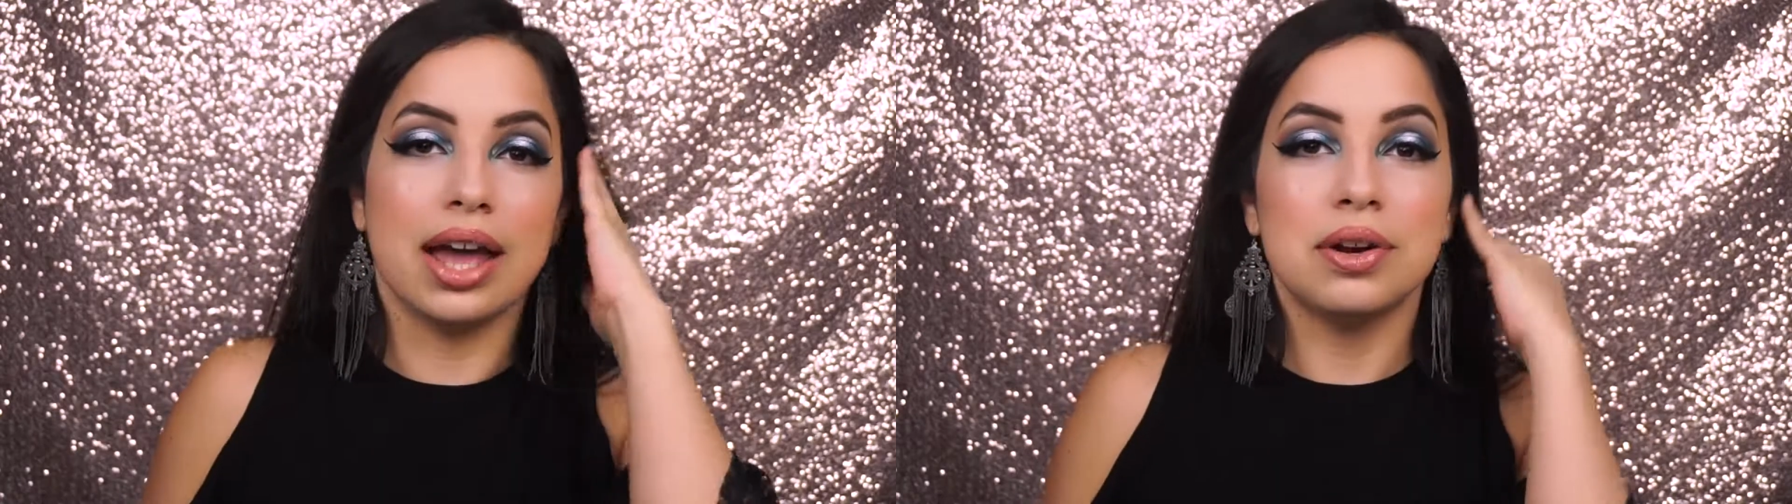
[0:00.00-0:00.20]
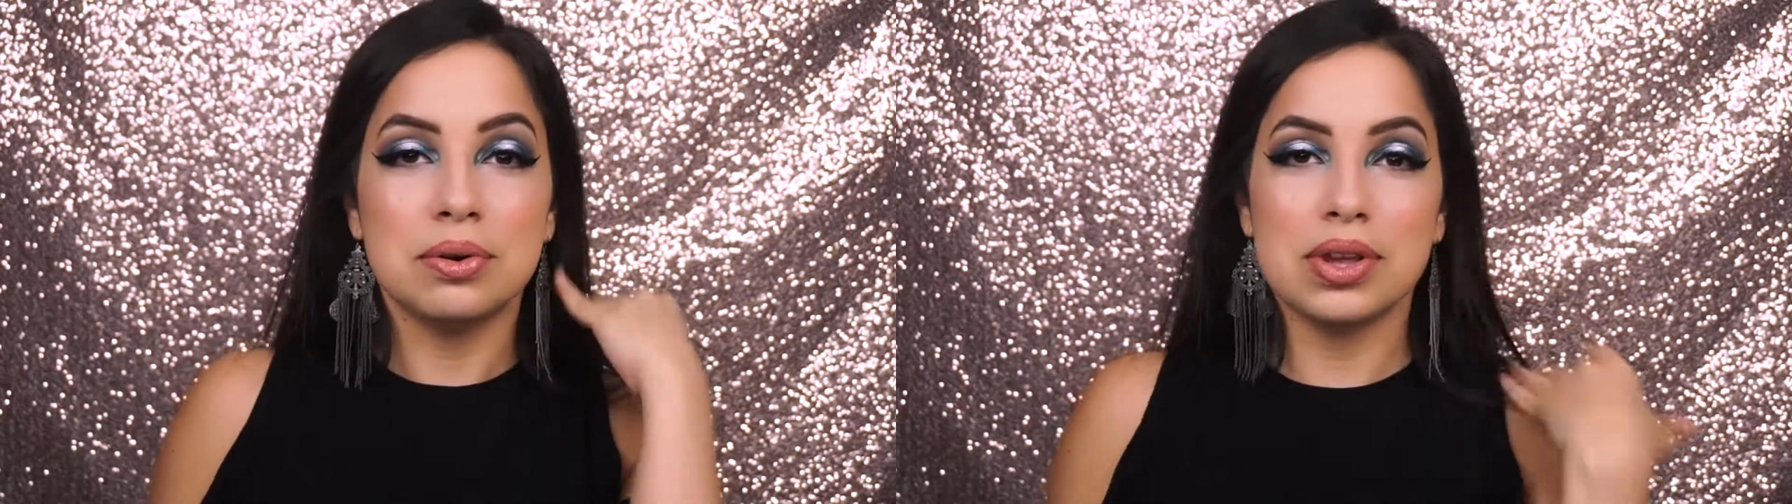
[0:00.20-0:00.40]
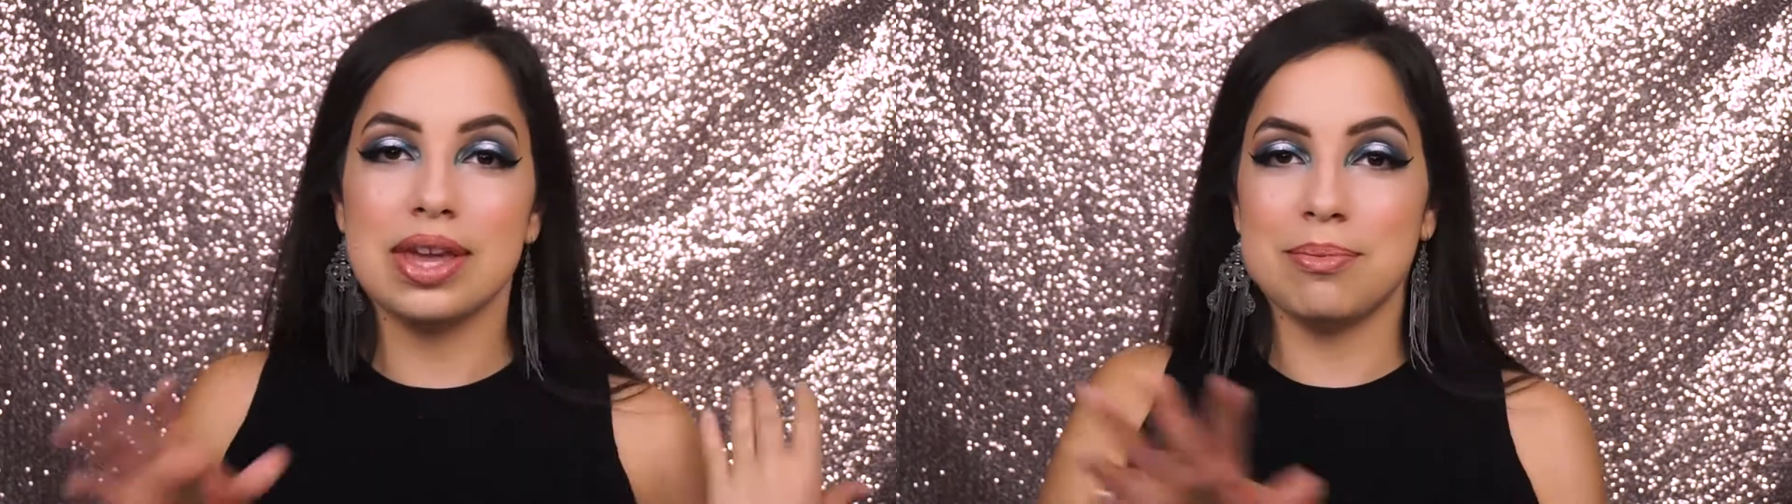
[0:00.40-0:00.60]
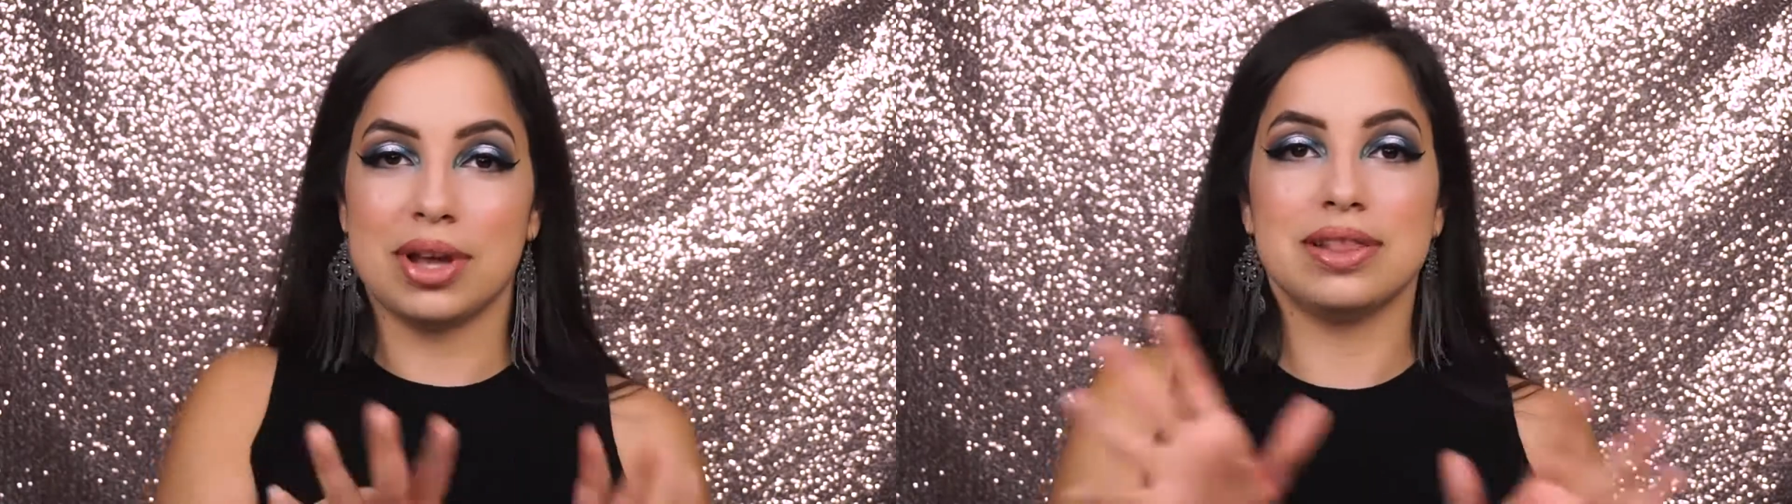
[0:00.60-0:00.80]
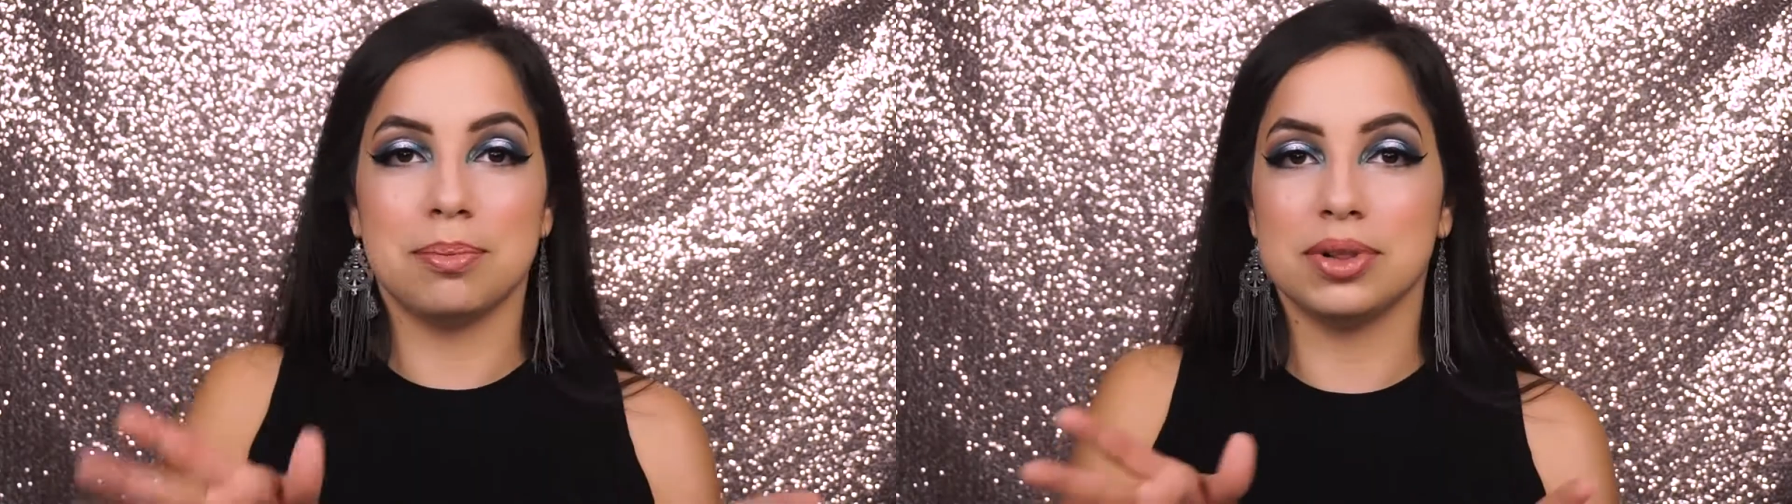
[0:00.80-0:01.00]
I don't eat
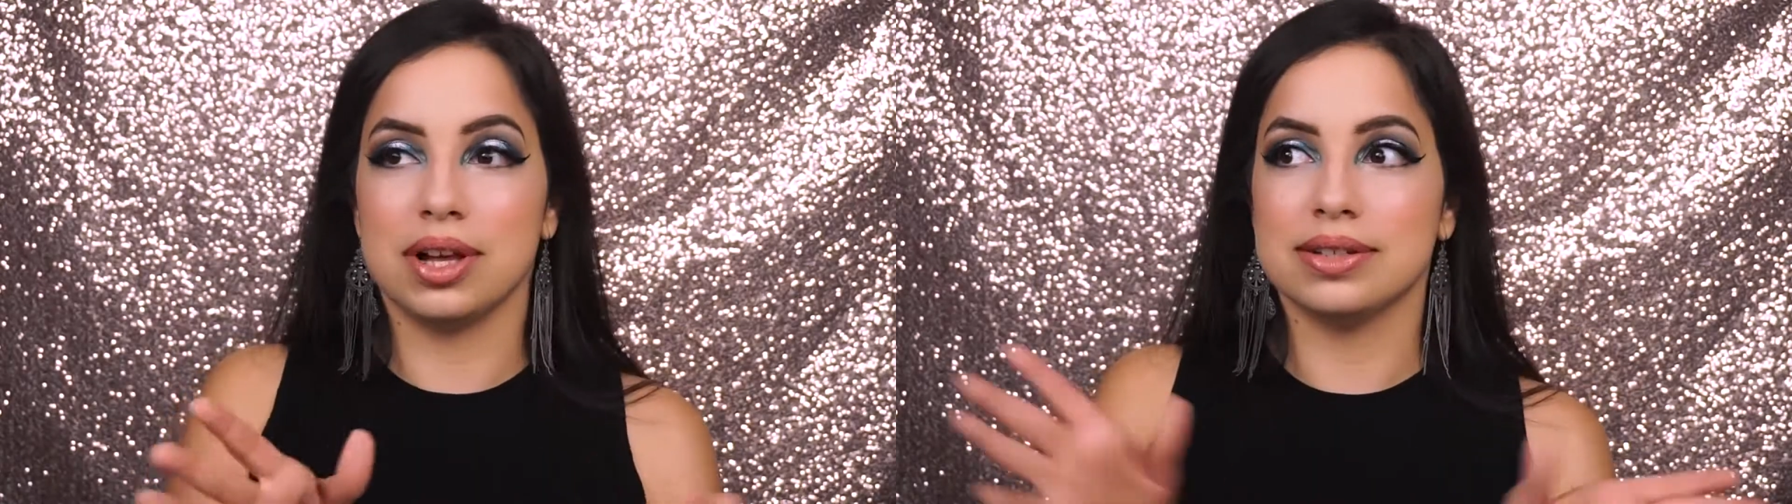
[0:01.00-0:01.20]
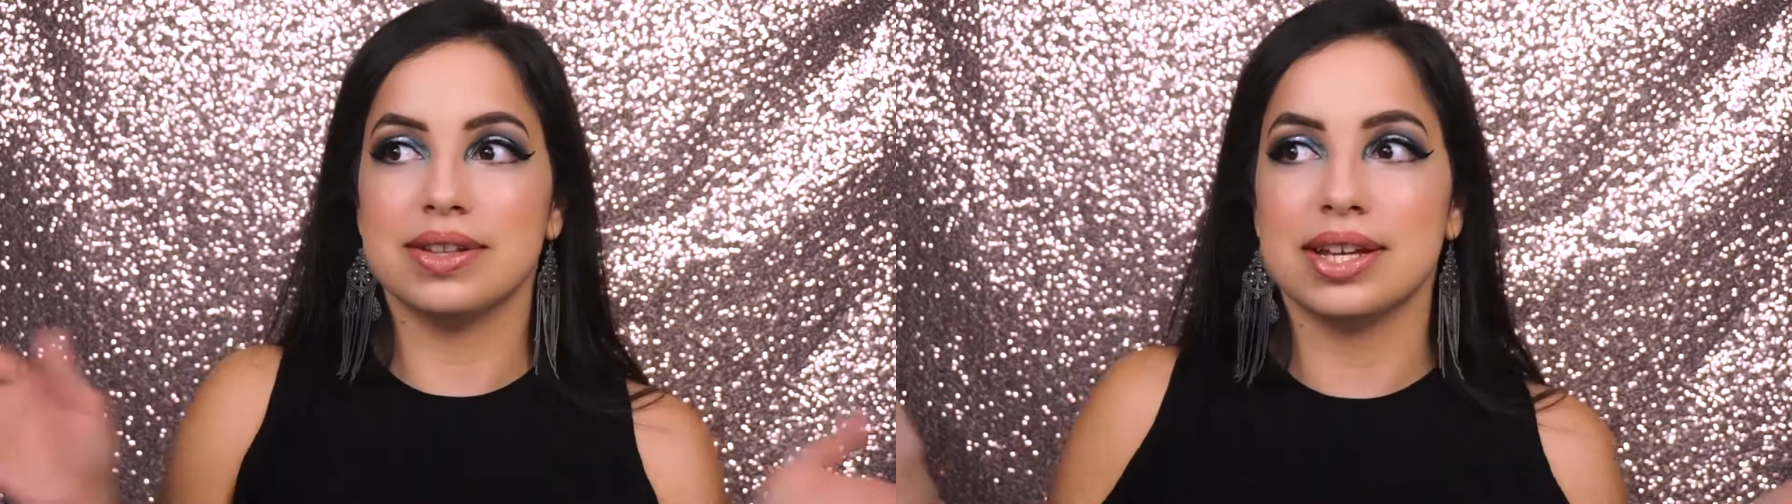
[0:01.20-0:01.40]
my lip gloss.